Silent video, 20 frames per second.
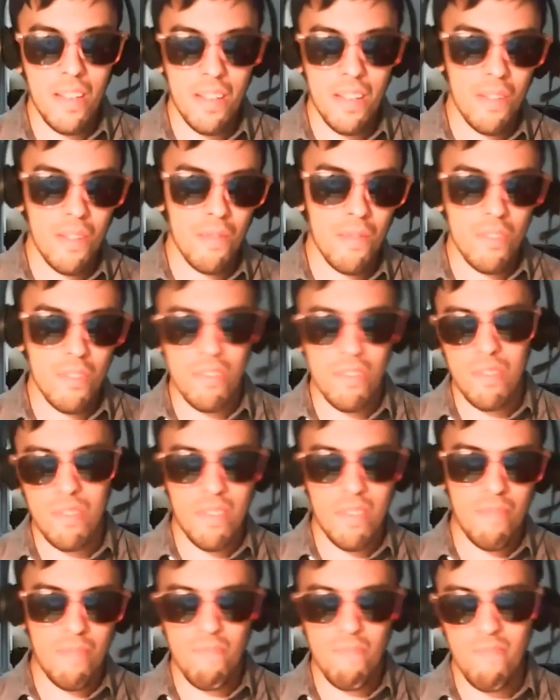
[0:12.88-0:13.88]
it
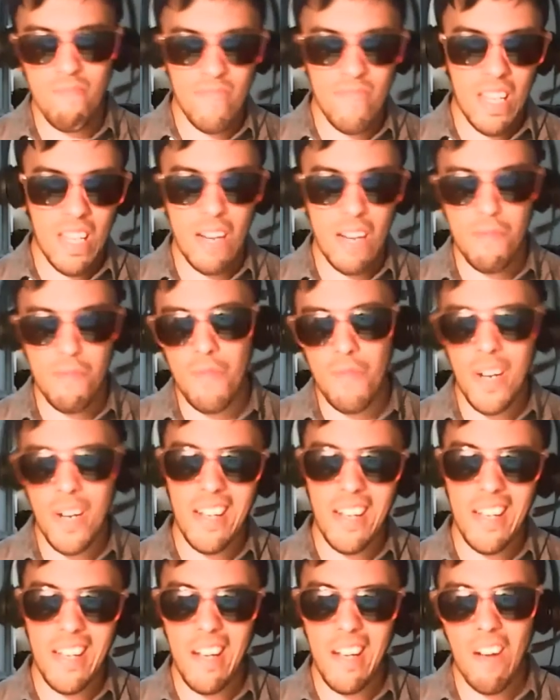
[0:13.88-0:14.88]
was kind of
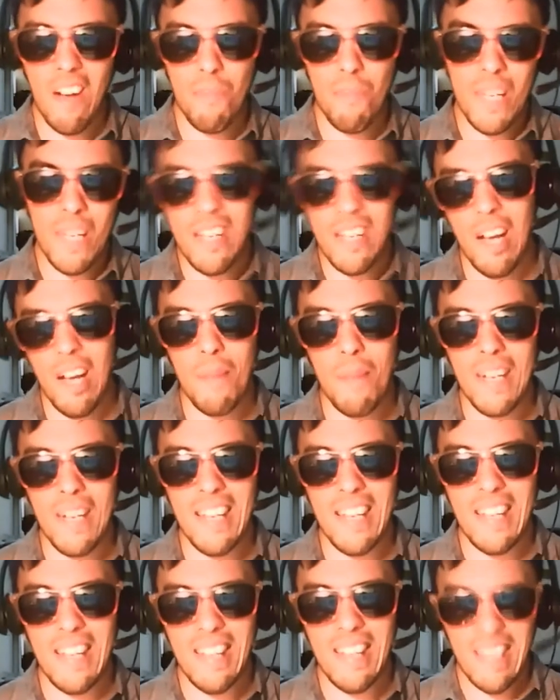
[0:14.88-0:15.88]
funny, offbeat
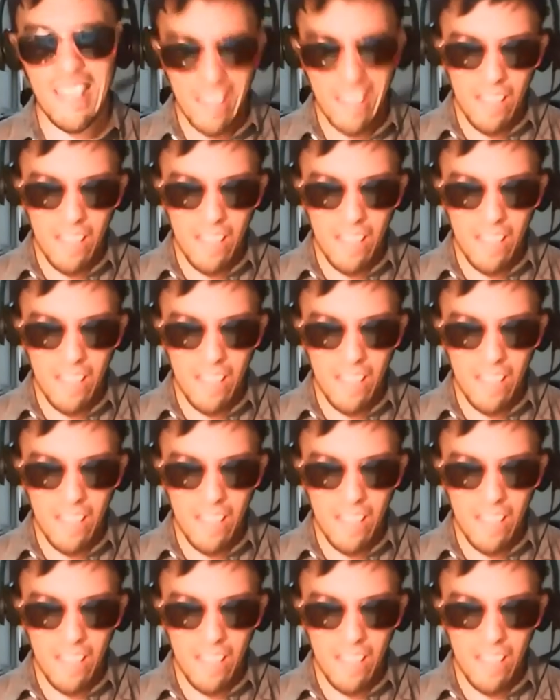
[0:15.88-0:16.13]
comedy.